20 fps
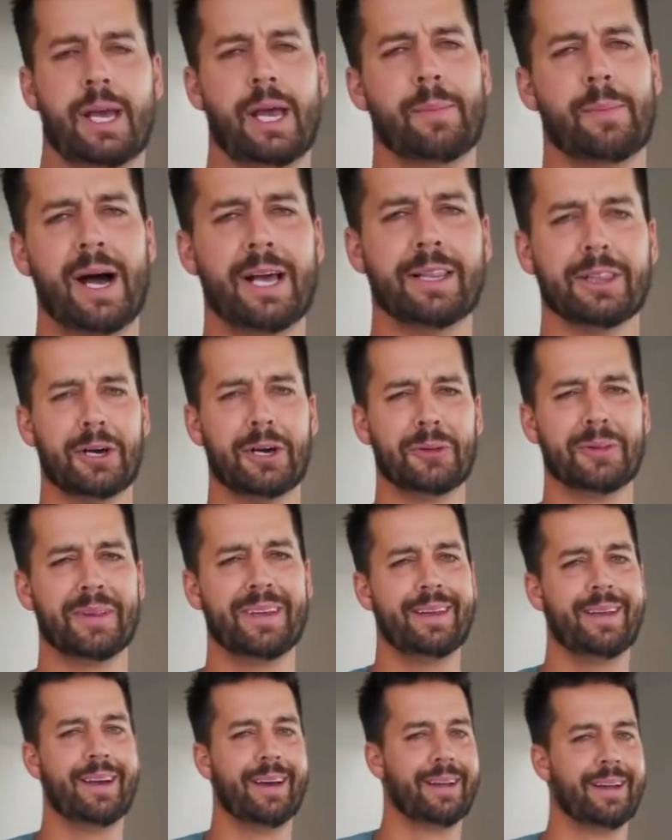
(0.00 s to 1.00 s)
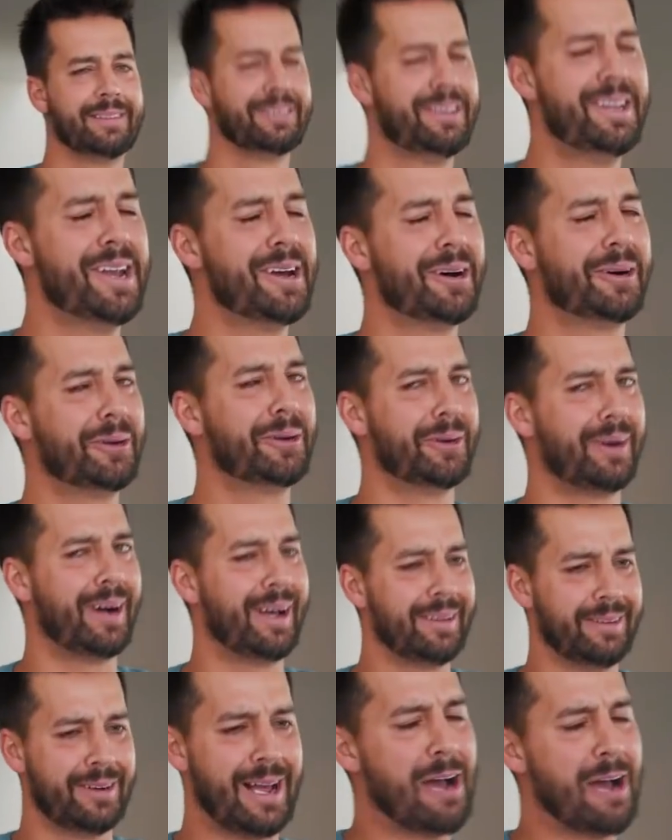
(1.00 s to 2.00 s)
Am I lonely? No,
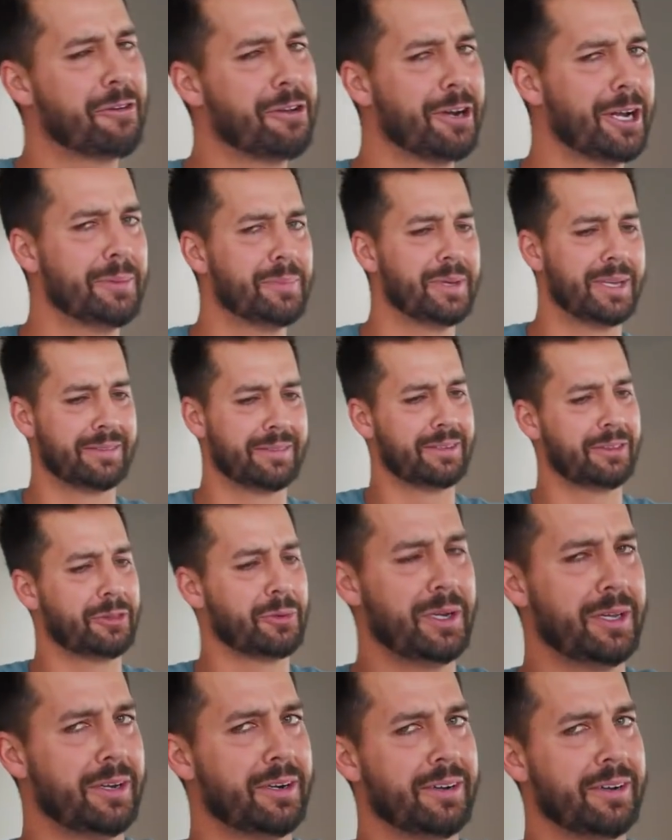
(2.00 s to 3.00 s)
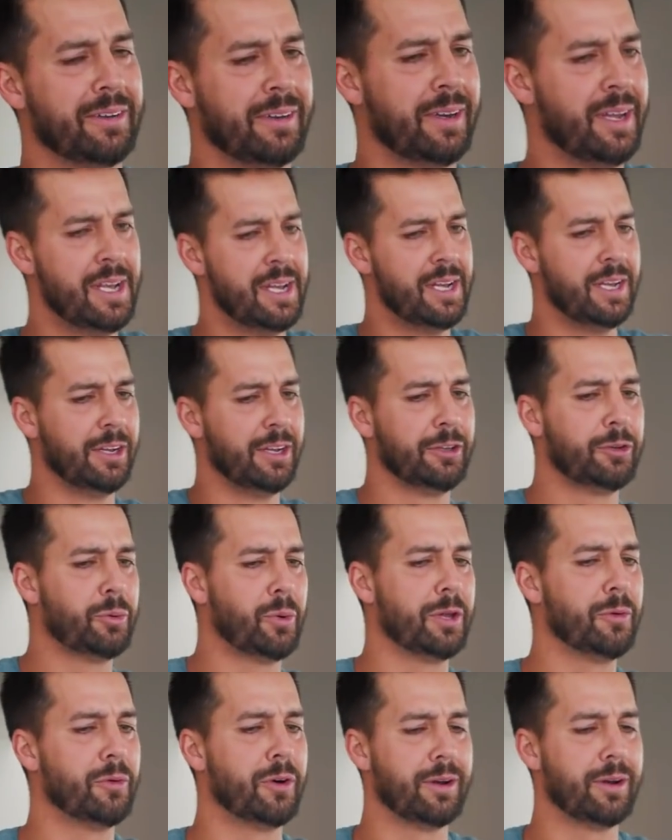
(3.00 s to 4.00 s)
I, how could I be? I was at three hundred
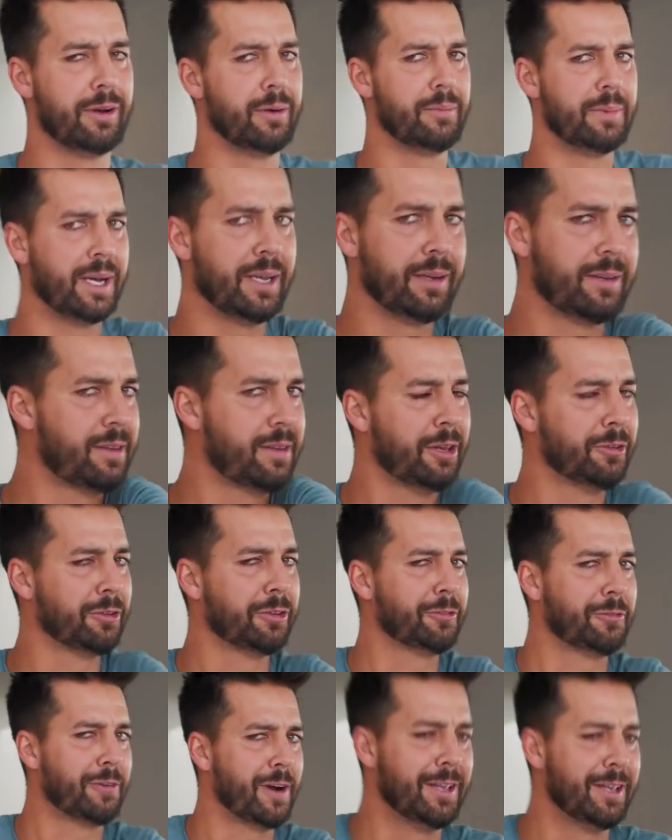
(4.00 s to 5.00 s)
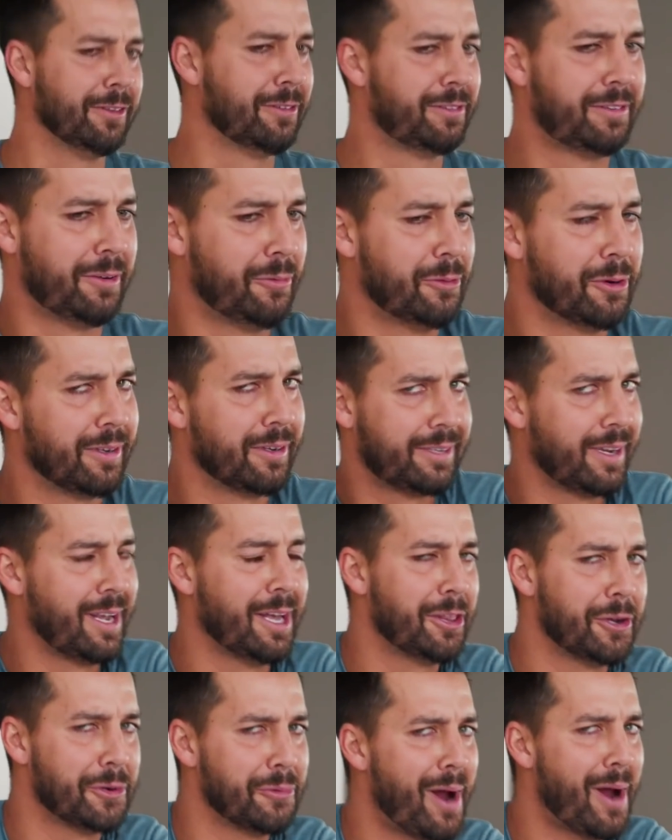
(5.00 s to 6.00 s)
twenty-one of my closest friends to work
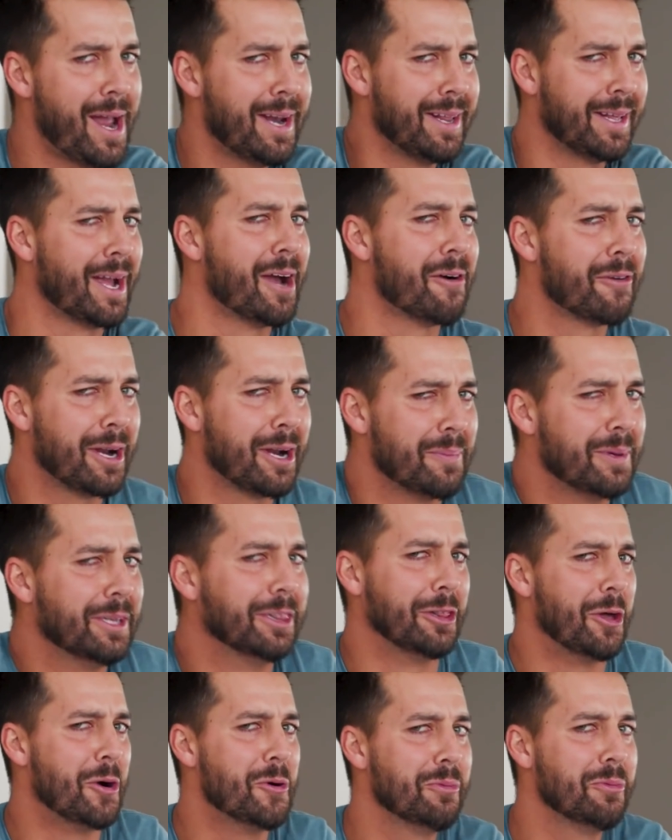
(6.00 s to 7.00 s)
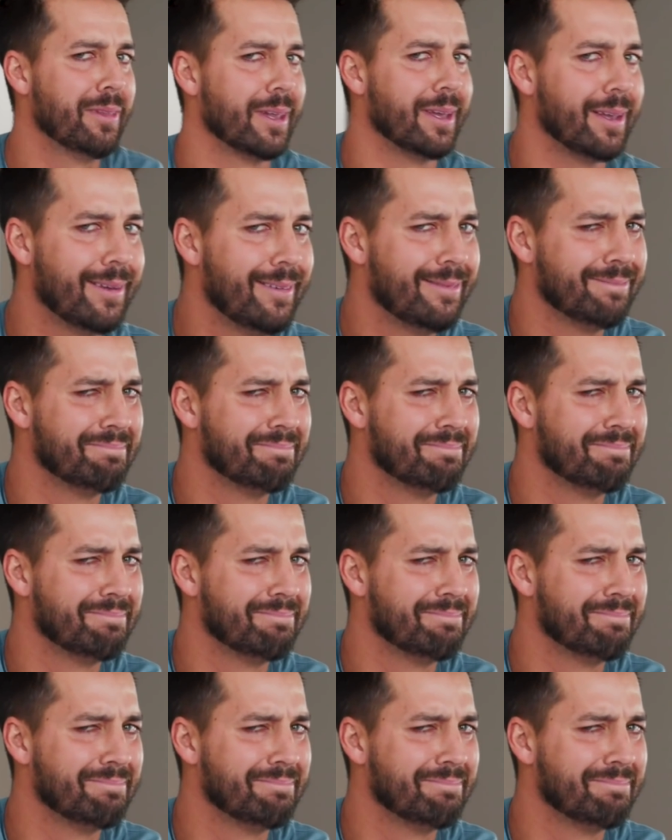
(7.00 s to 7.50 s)
together riding. How could I be lonely?